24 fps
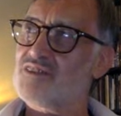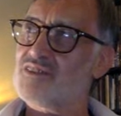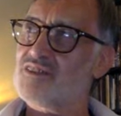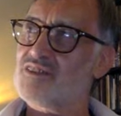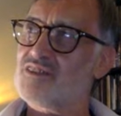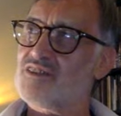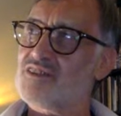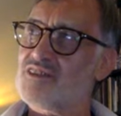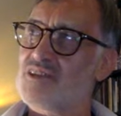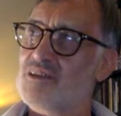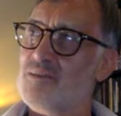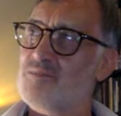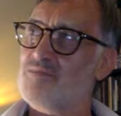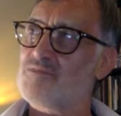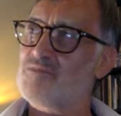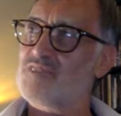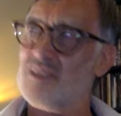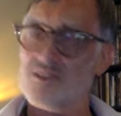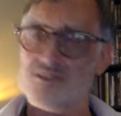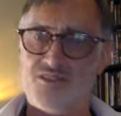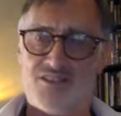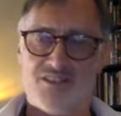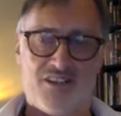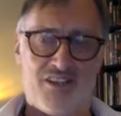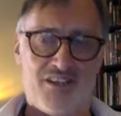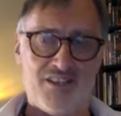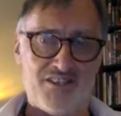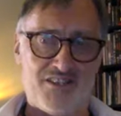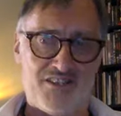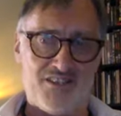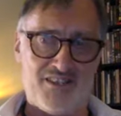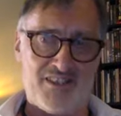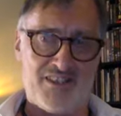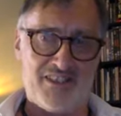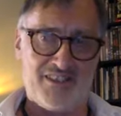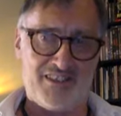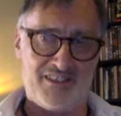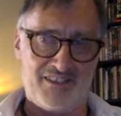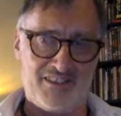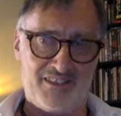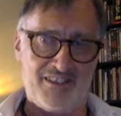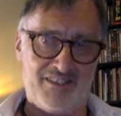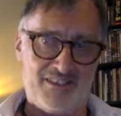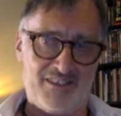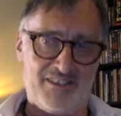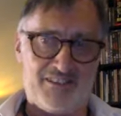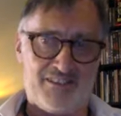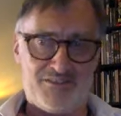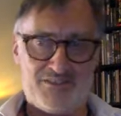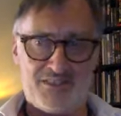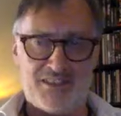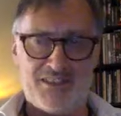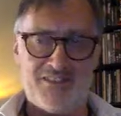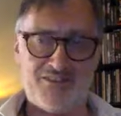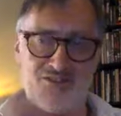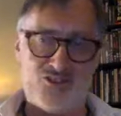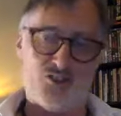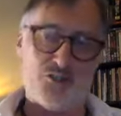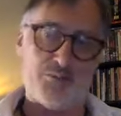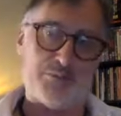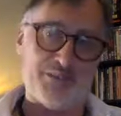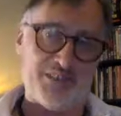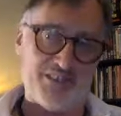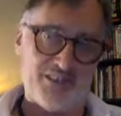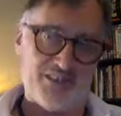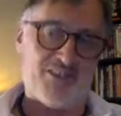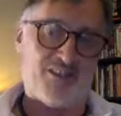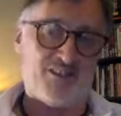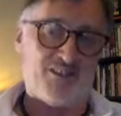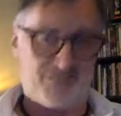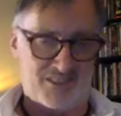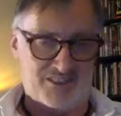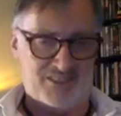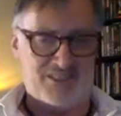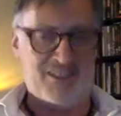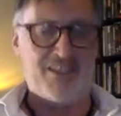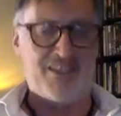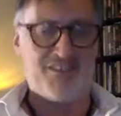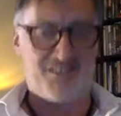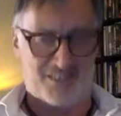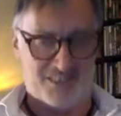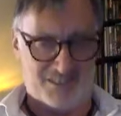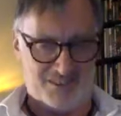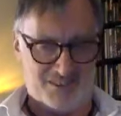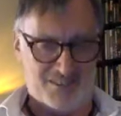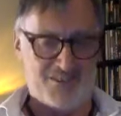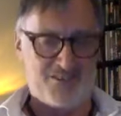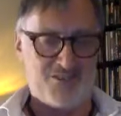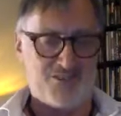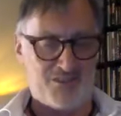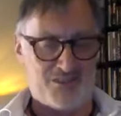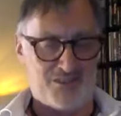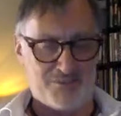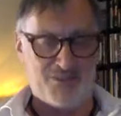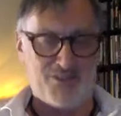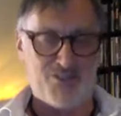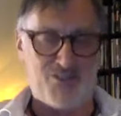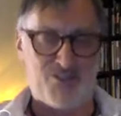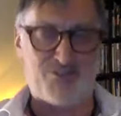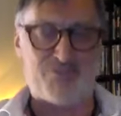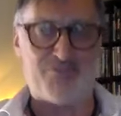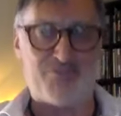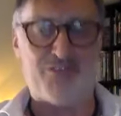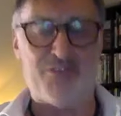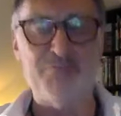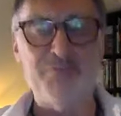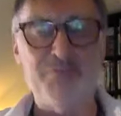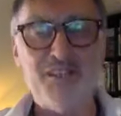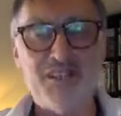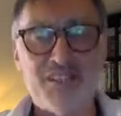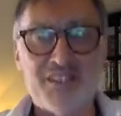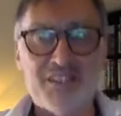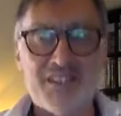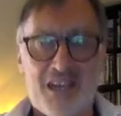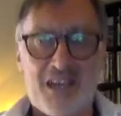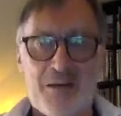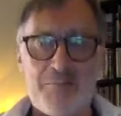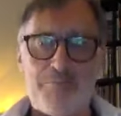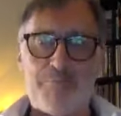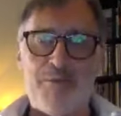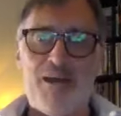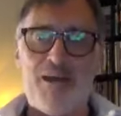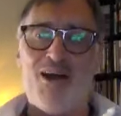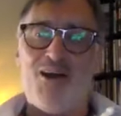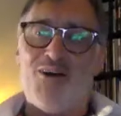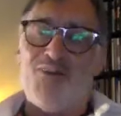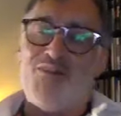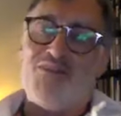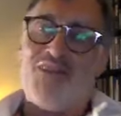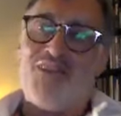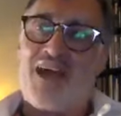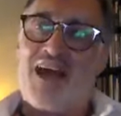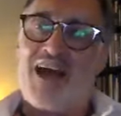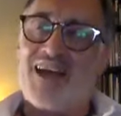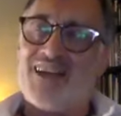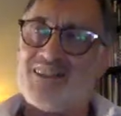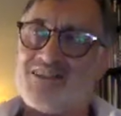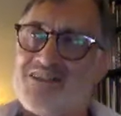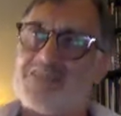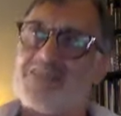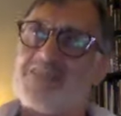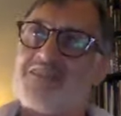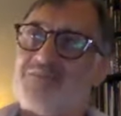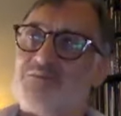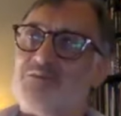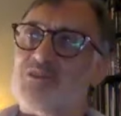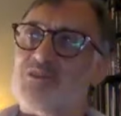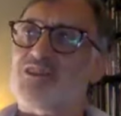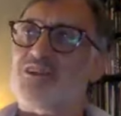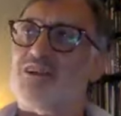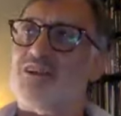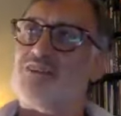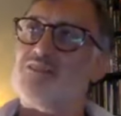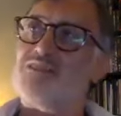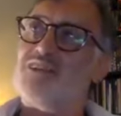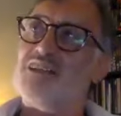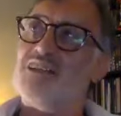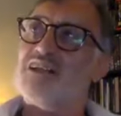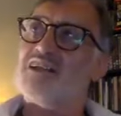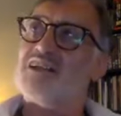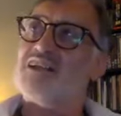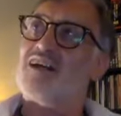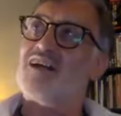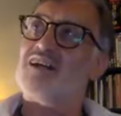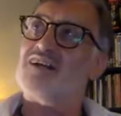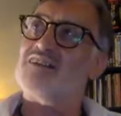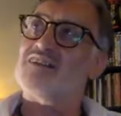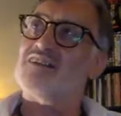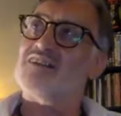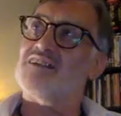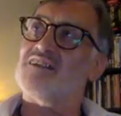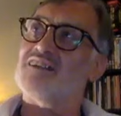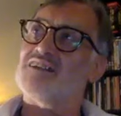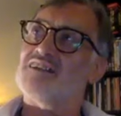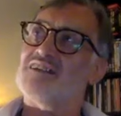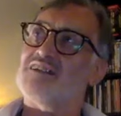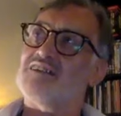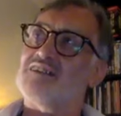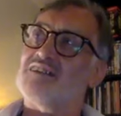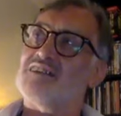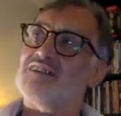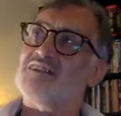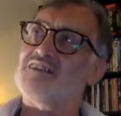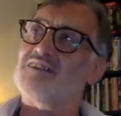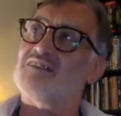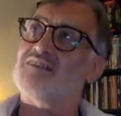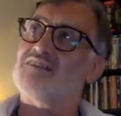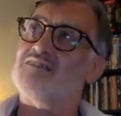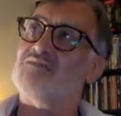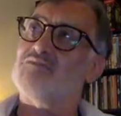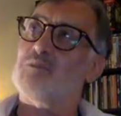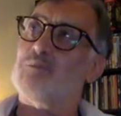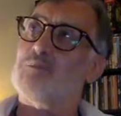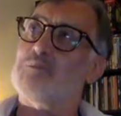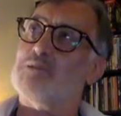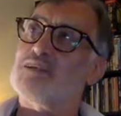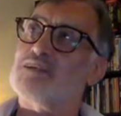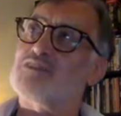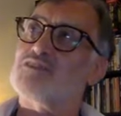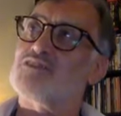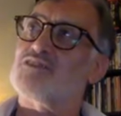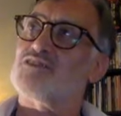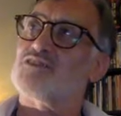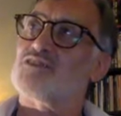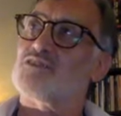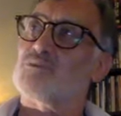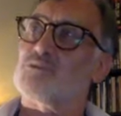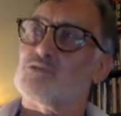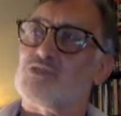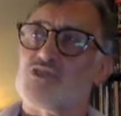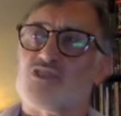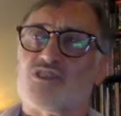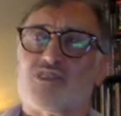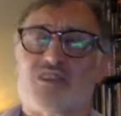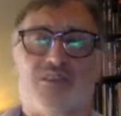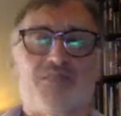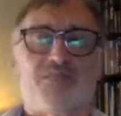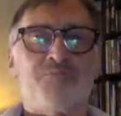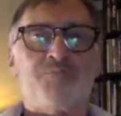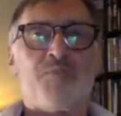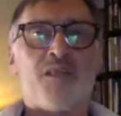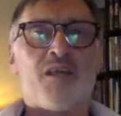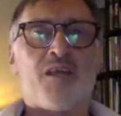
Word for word: some things that I say uh, in Tripping the Dark Fantastic, the documentary film, about that, which I'll uh, repeat to you, which is that